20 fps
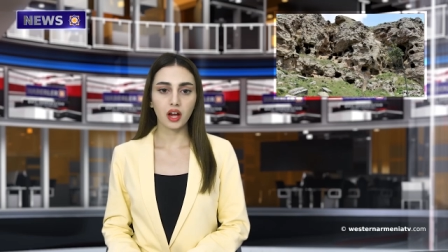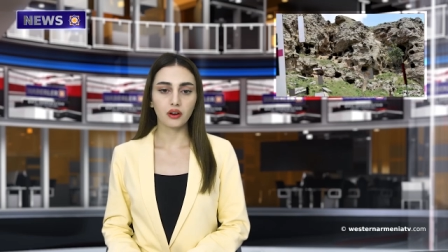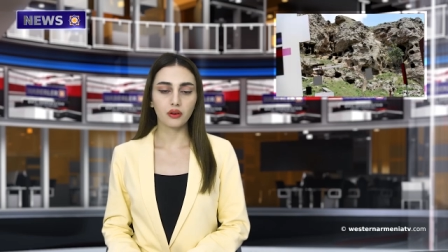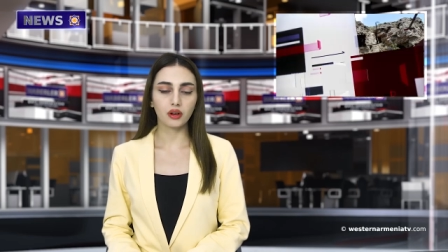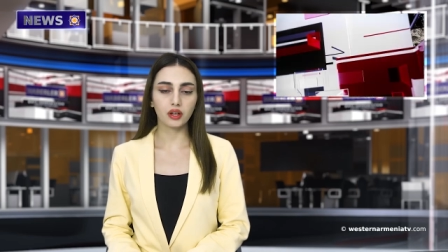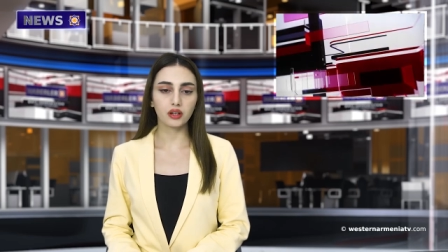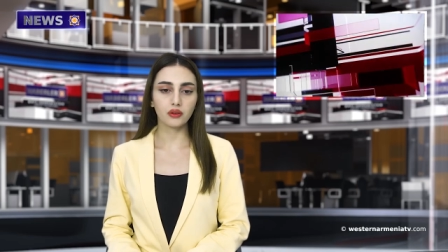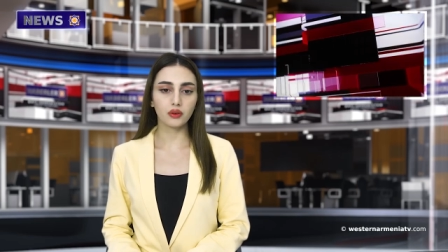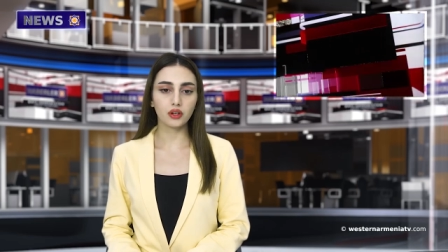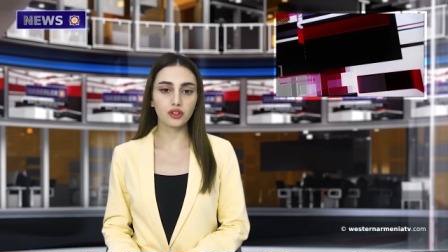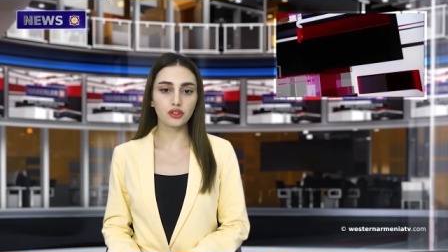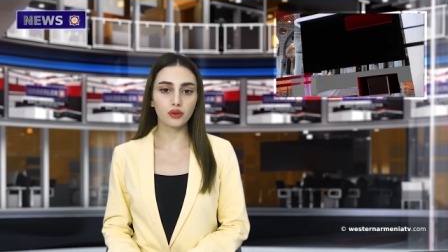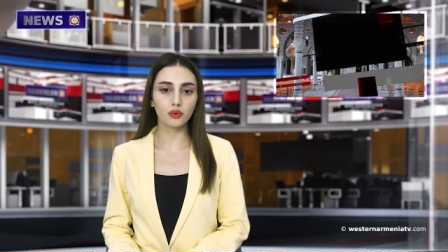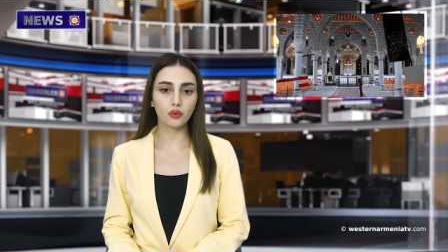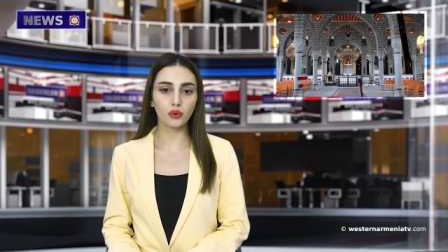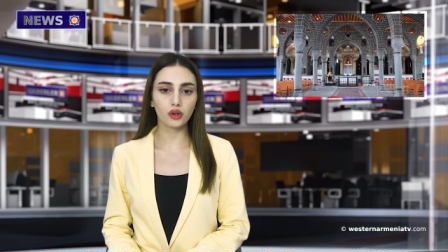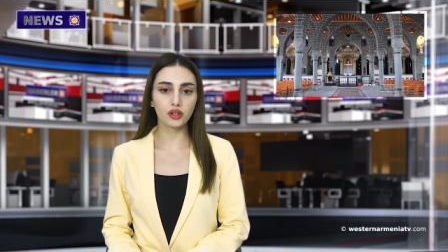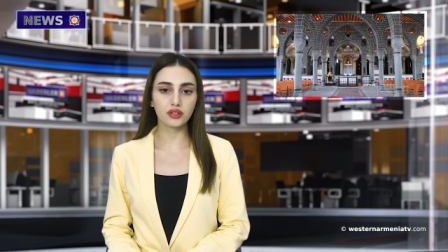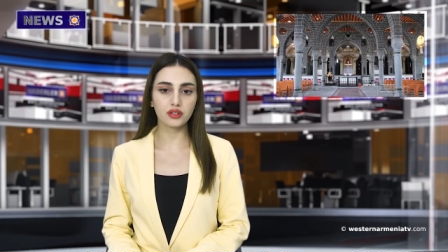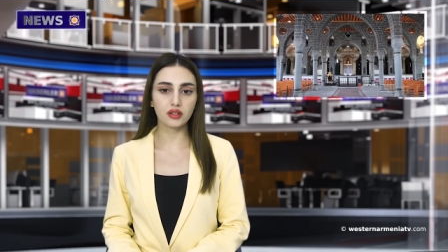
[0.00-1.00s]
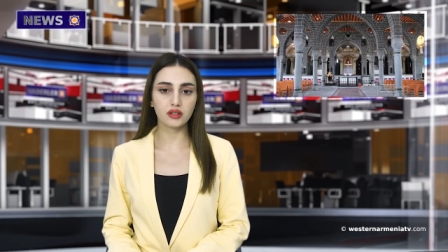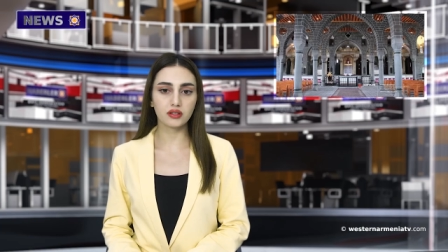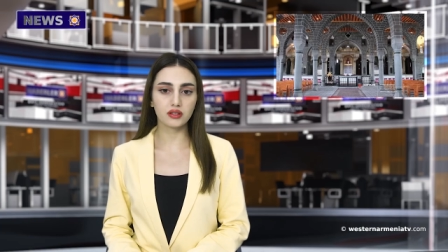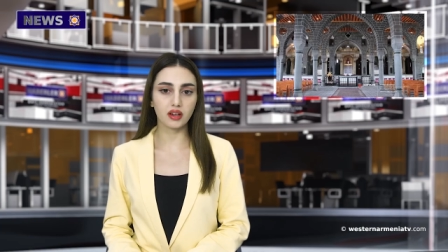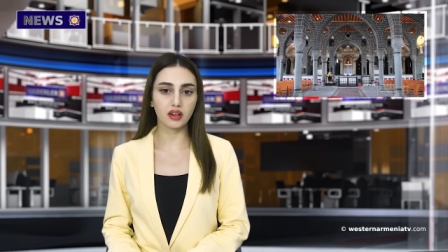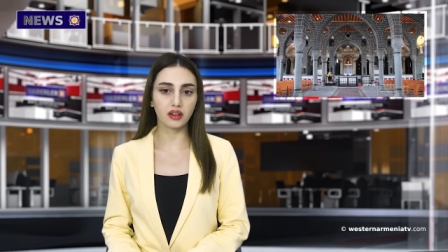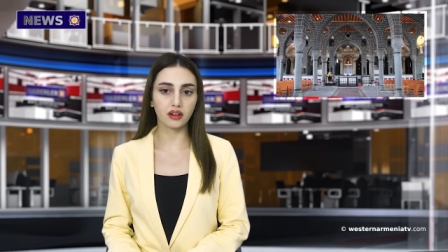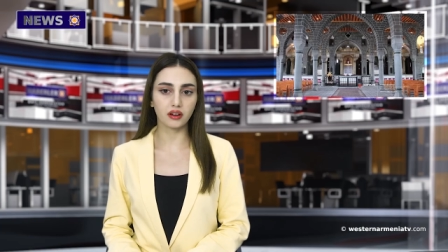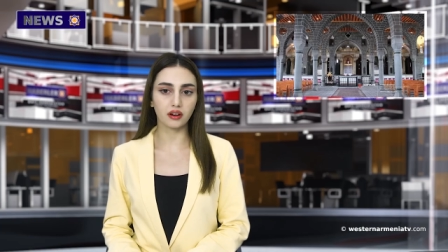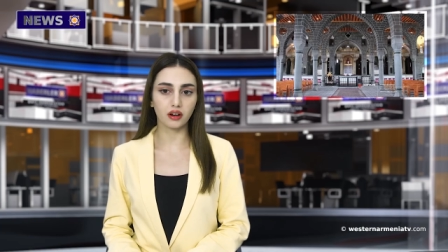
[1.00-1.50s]
Renovation works at
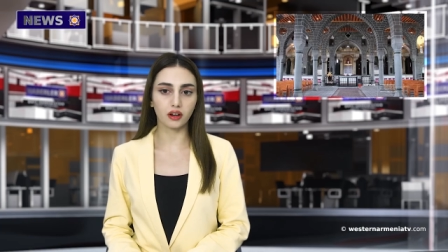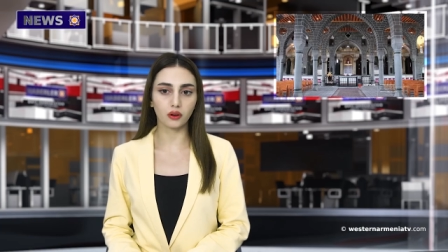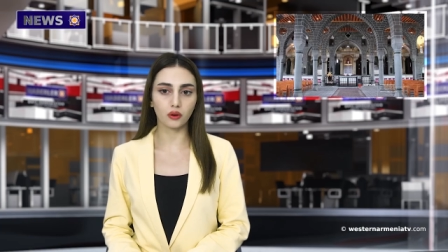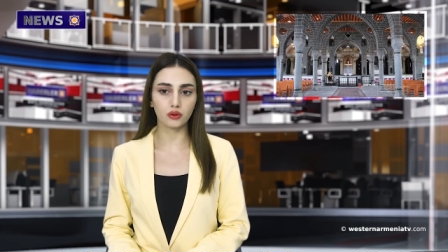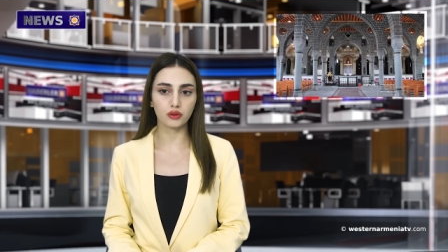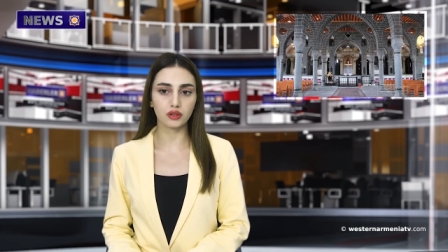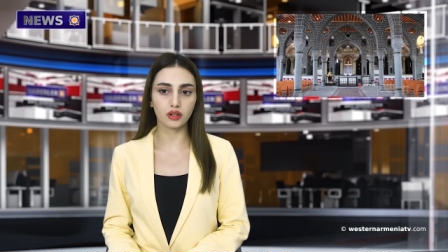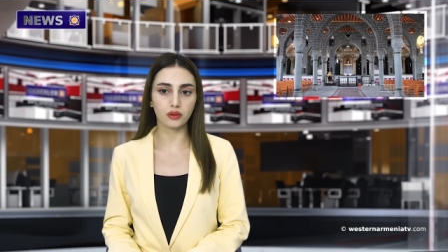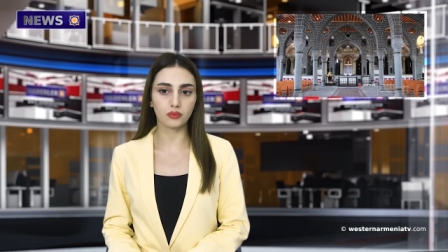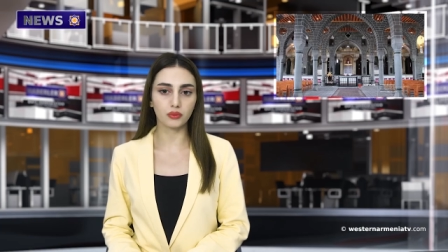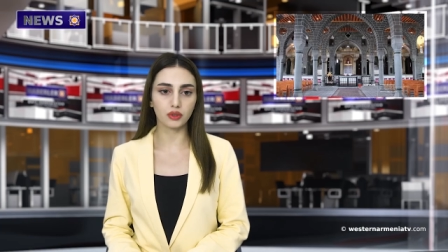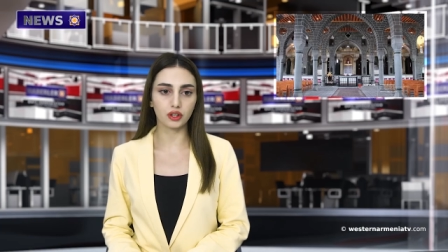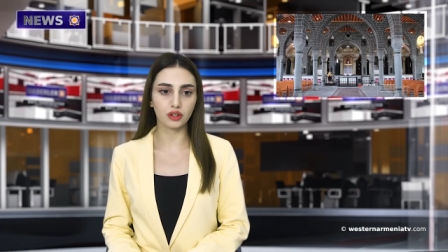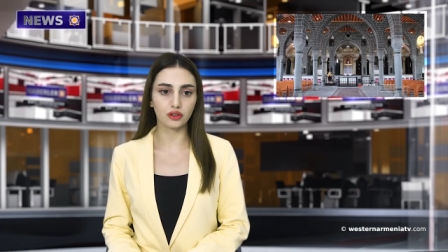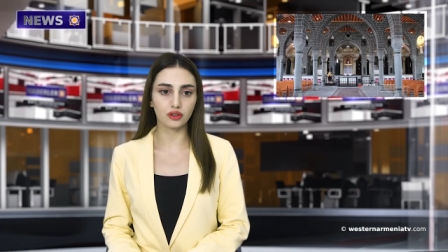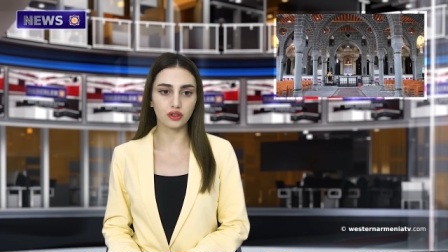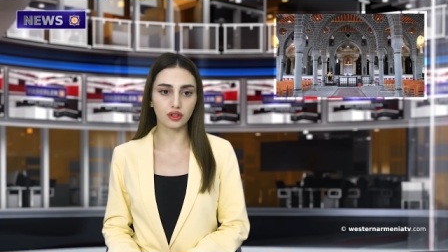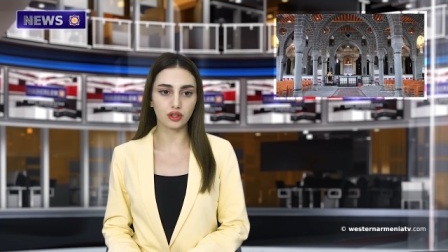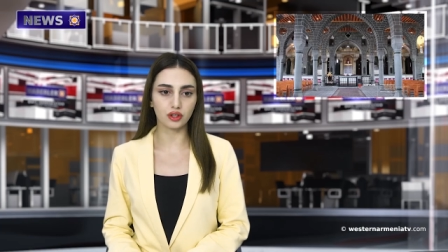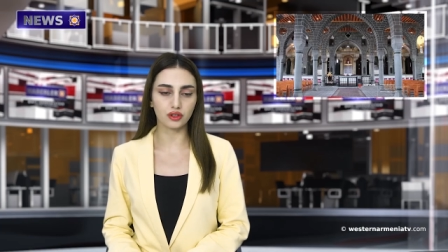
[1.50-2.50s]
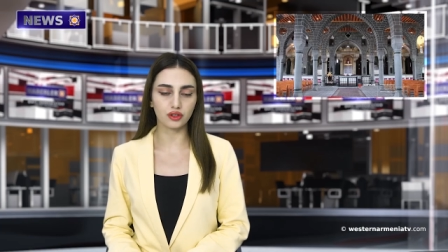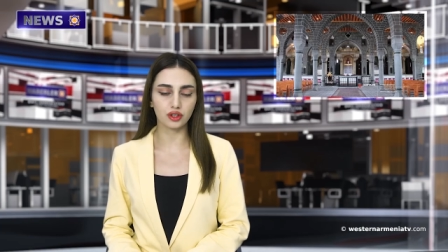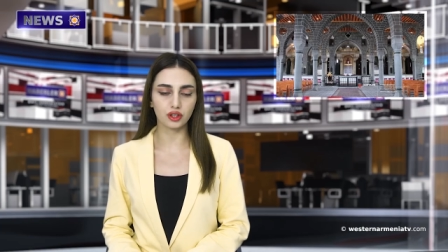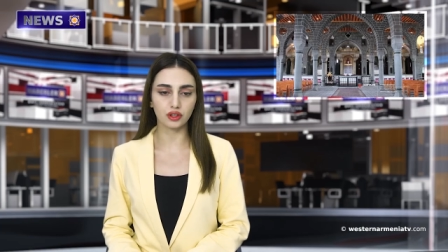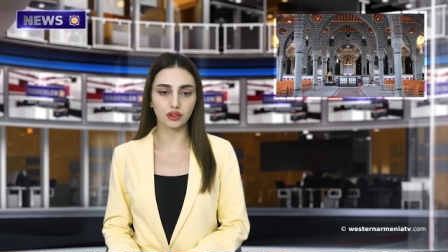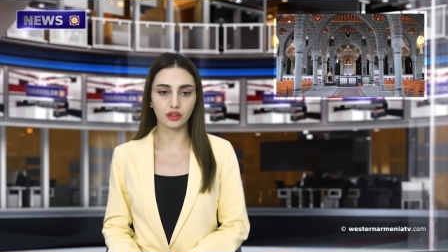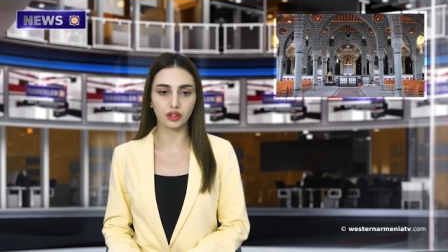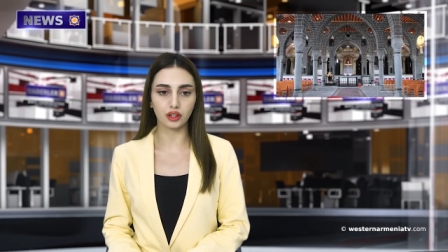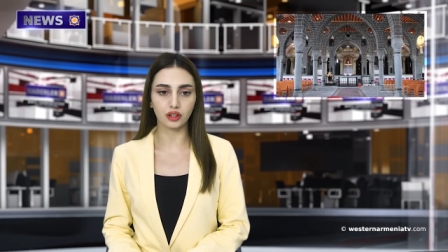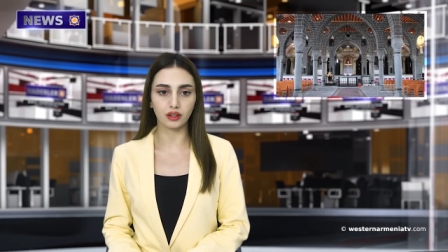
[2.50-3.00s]
St. Kirakos Armenian Church
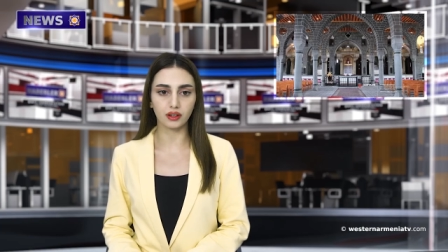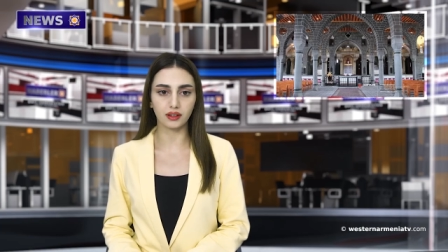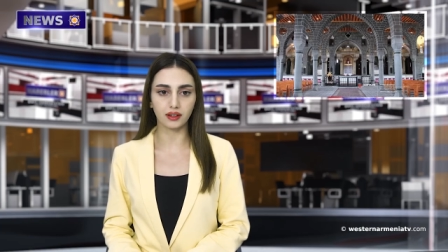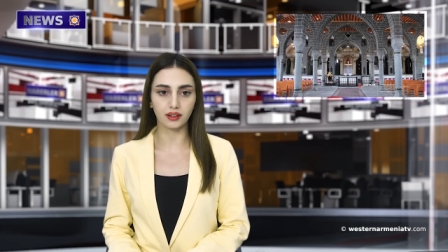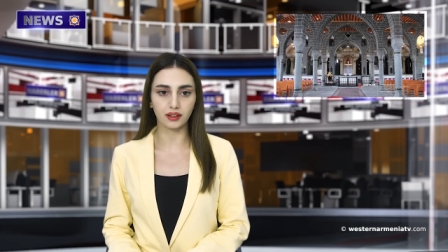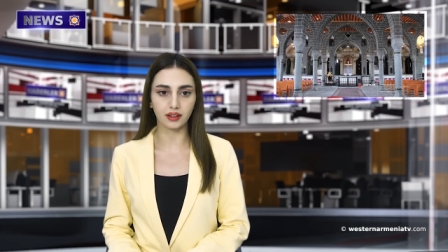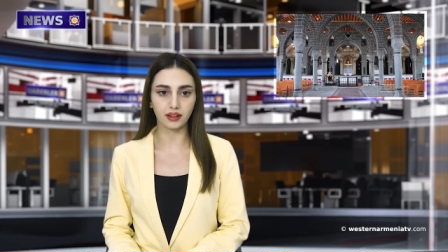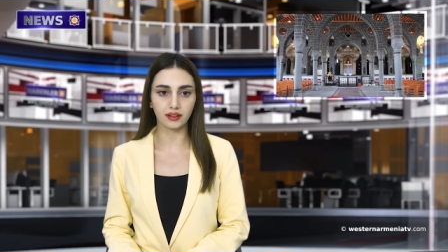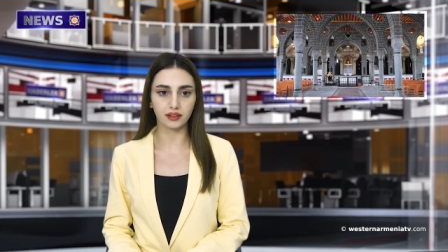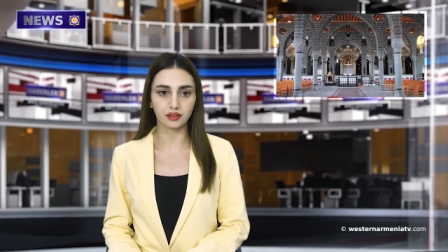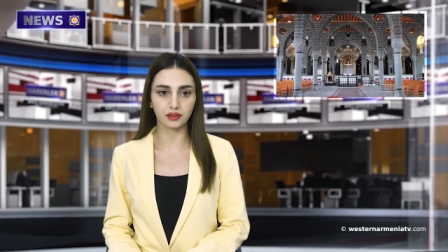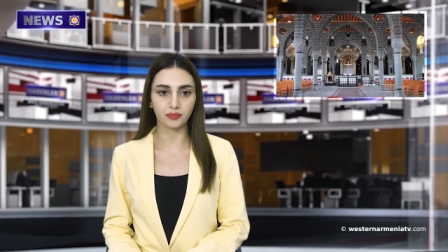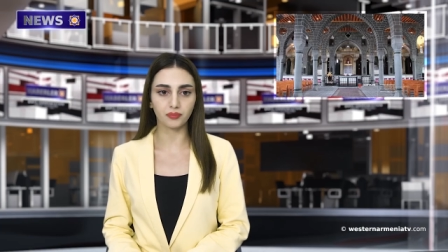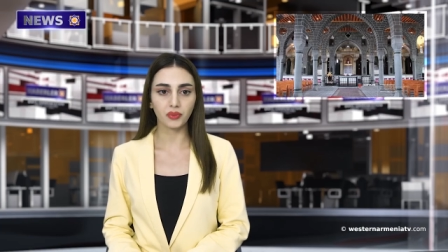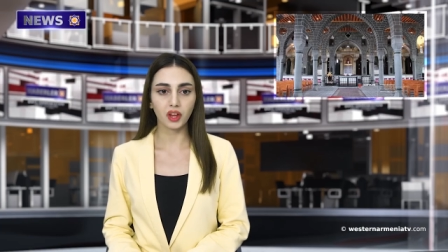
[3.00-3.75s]
in Tigranakert;